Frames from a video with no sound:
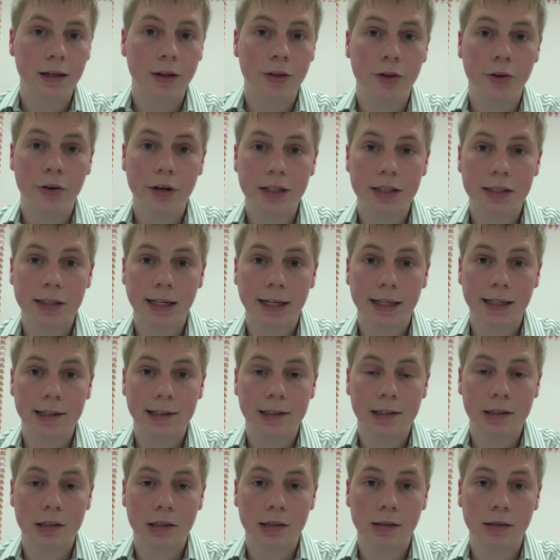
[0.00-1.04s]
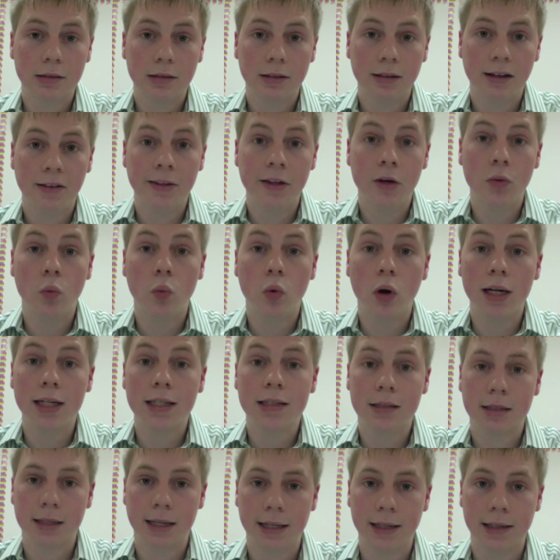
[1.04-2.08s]
30 seconds, and then one
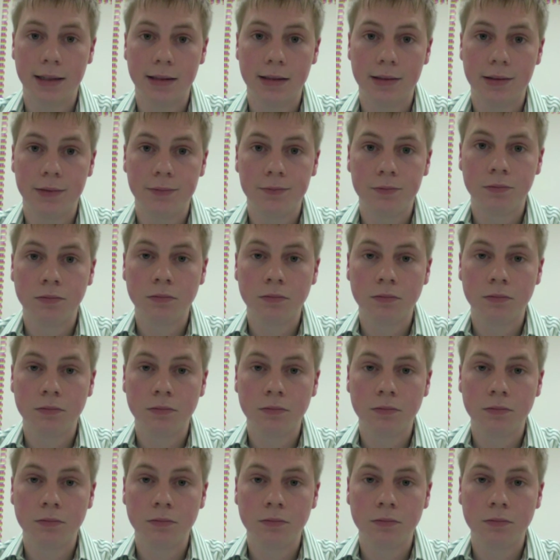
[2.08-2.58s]
sentence.